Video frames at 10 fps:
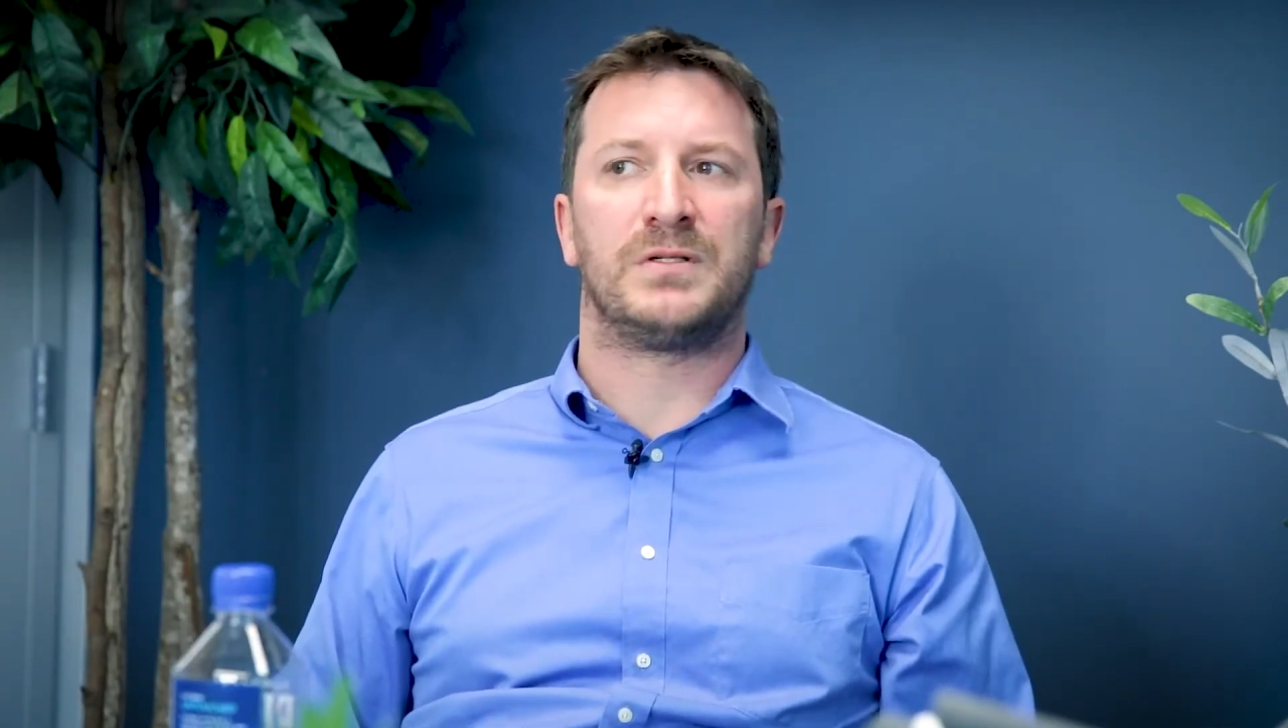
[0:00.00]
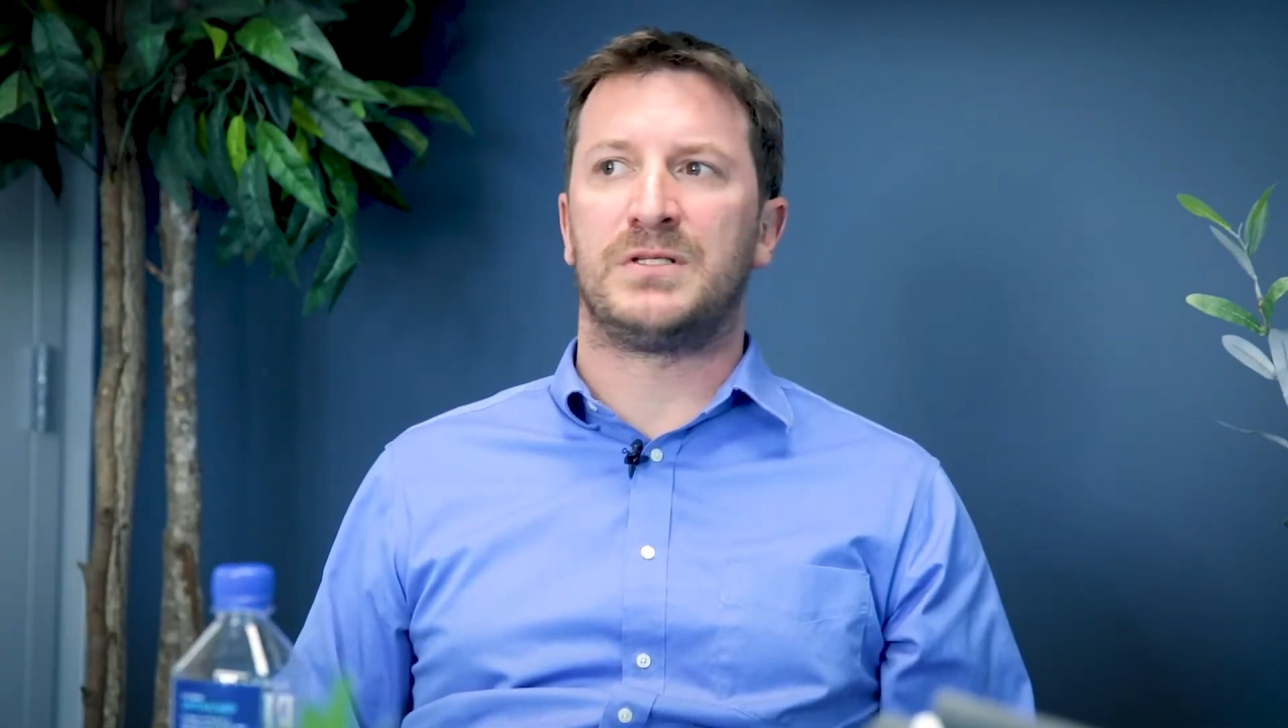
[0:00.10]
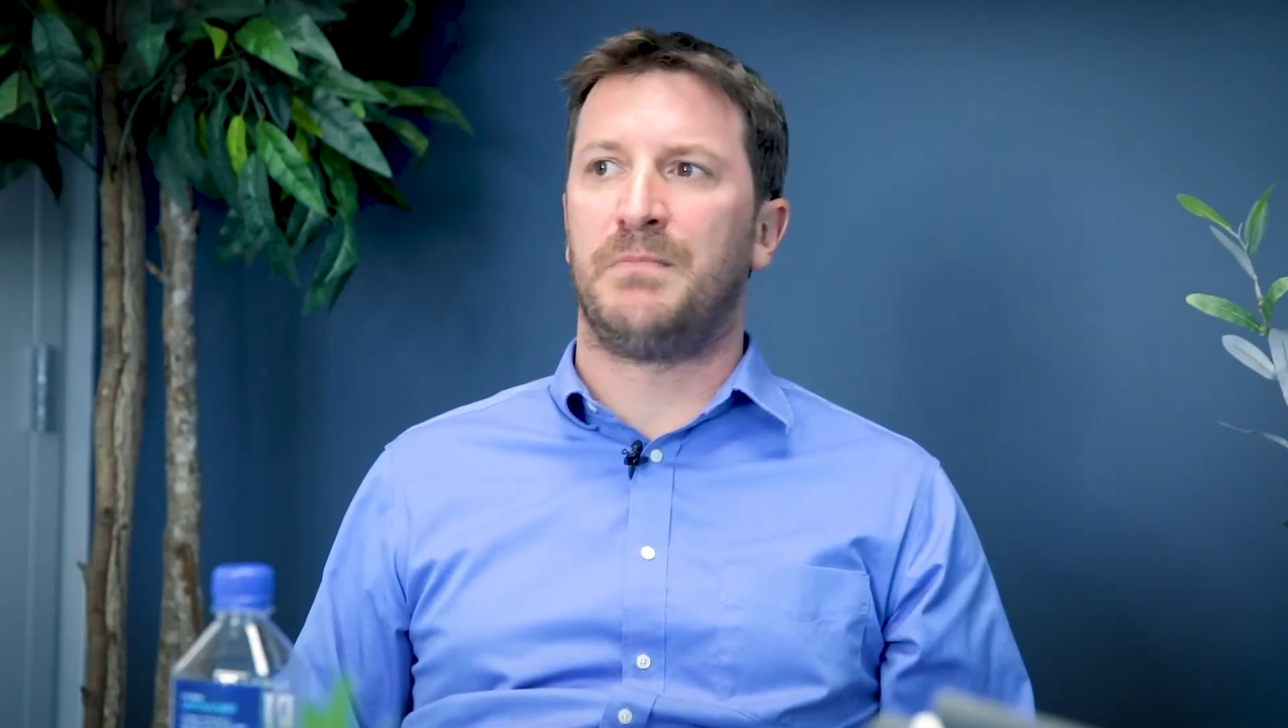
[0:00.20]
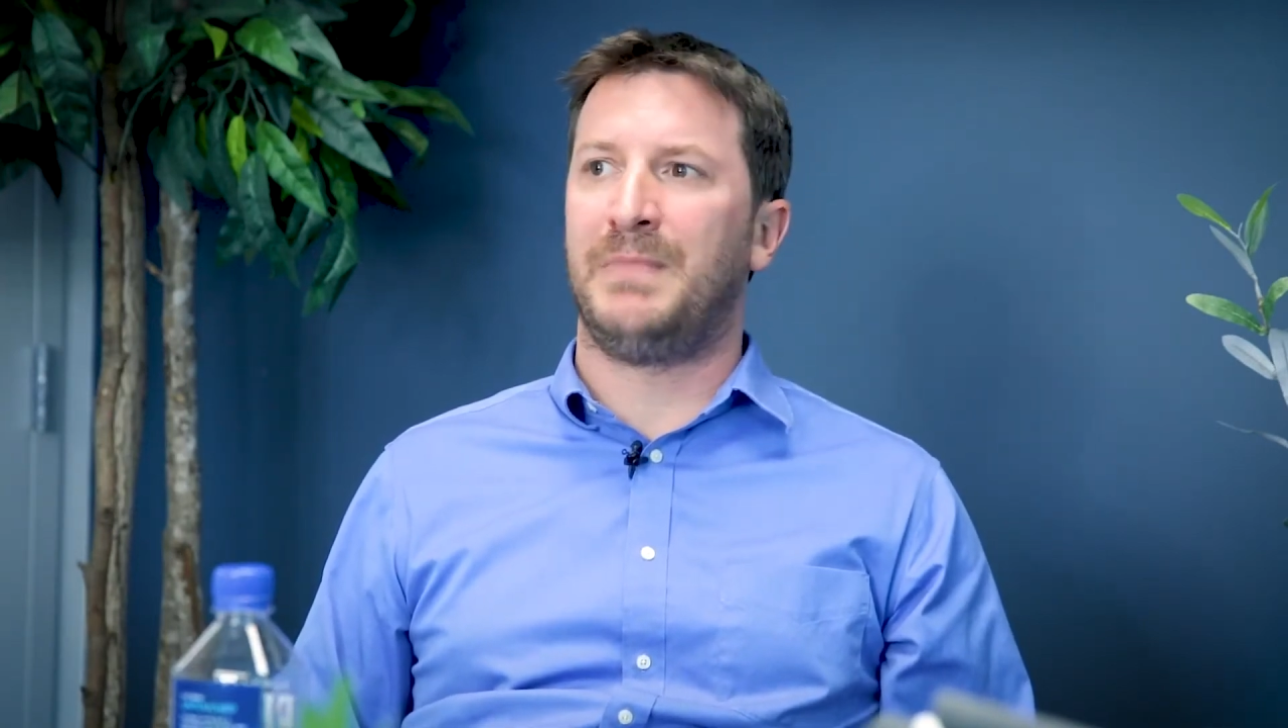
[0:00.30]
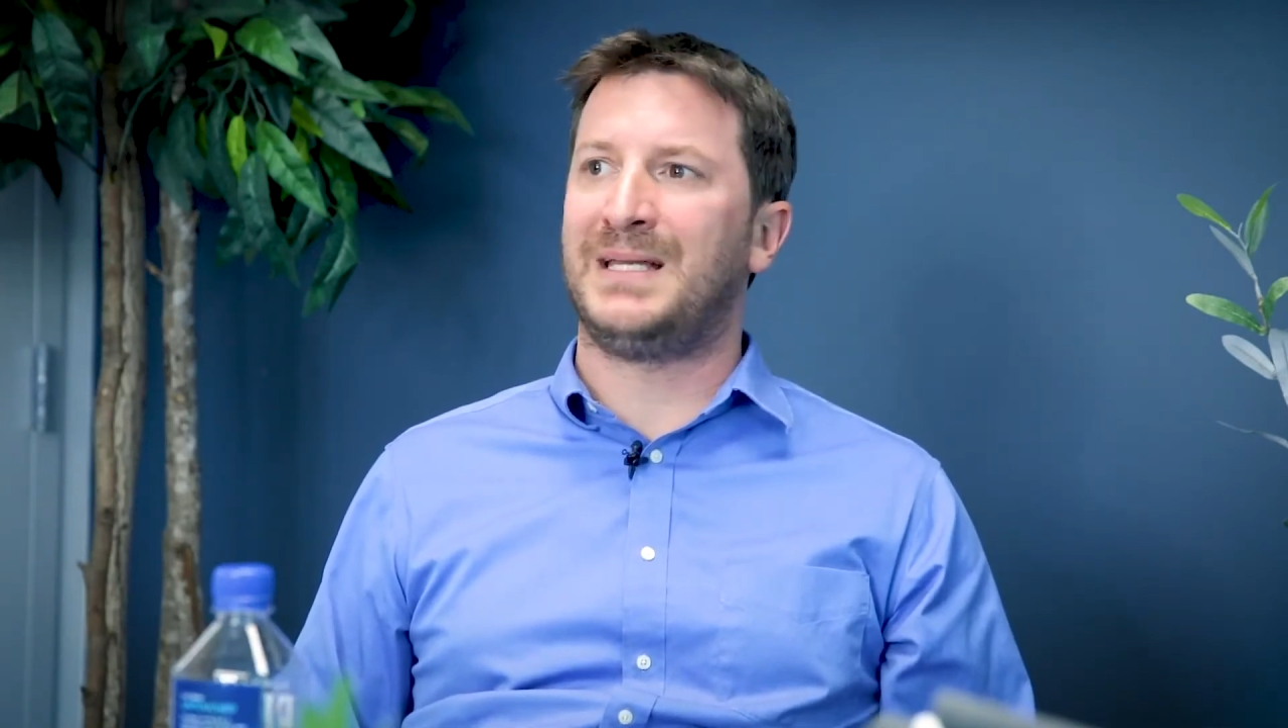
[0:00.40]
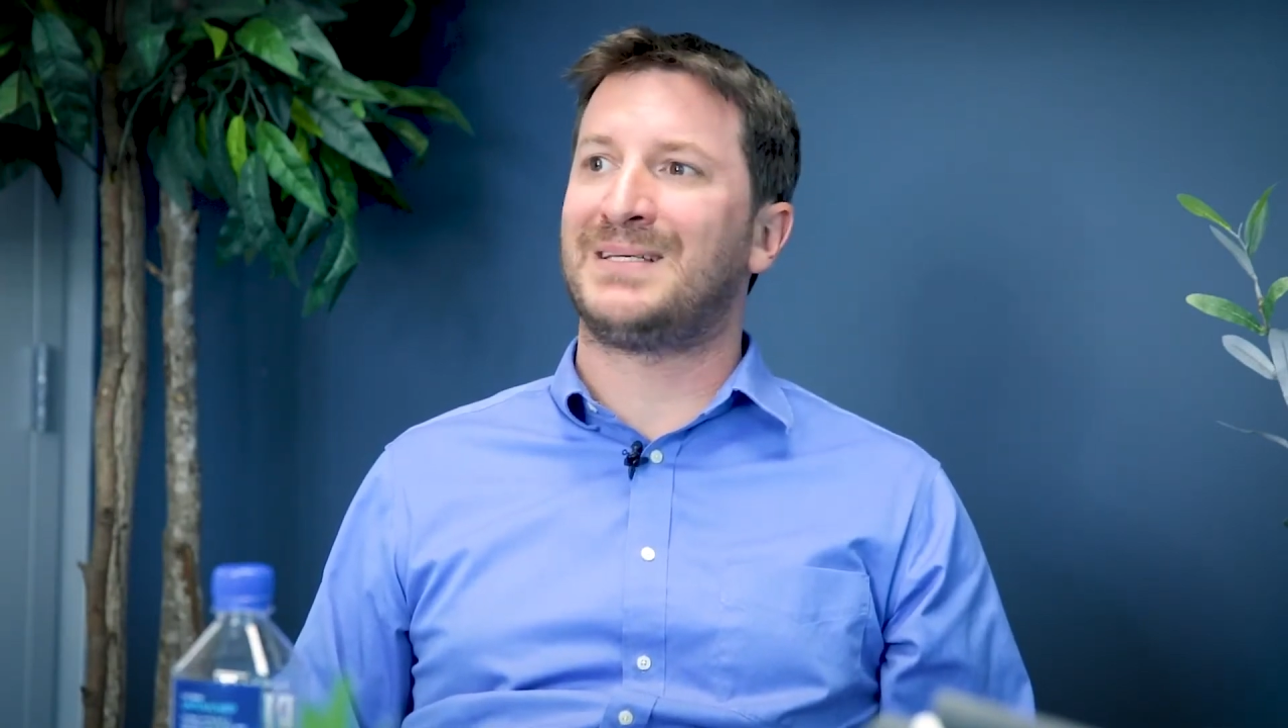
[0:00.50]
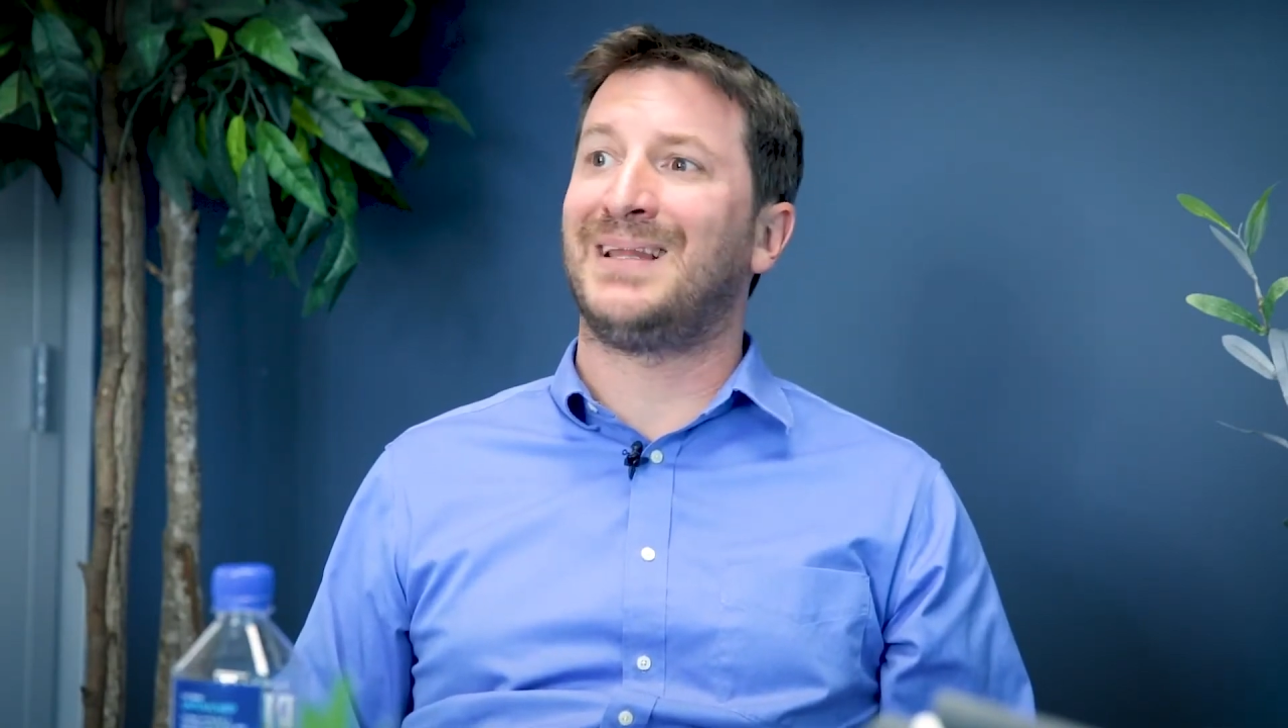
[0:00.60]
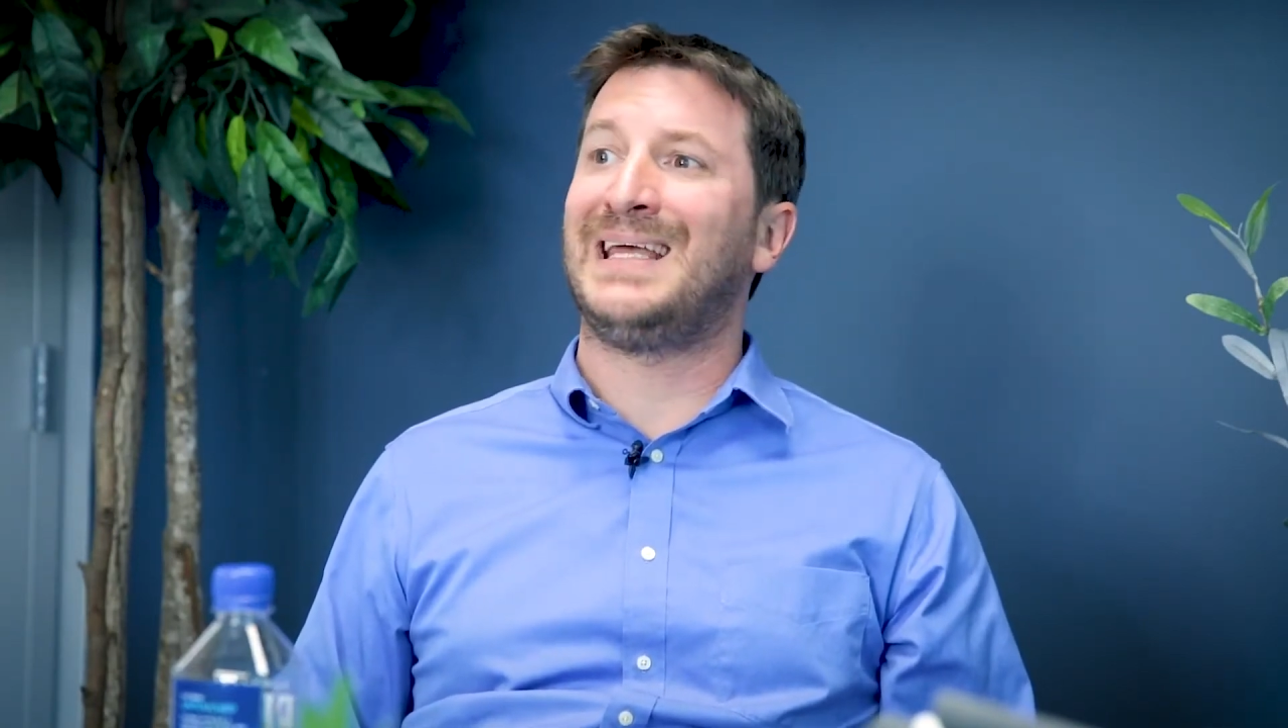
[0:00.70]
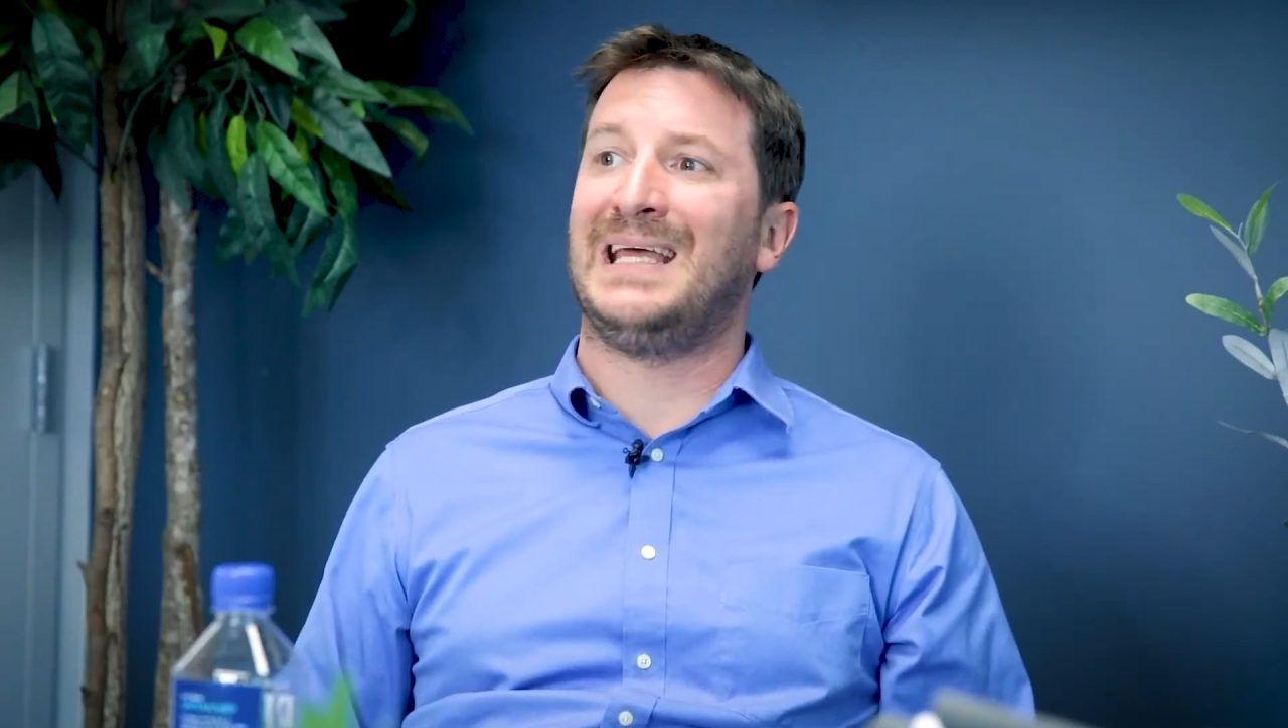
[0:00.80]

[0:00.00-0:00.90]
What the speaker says: to mentally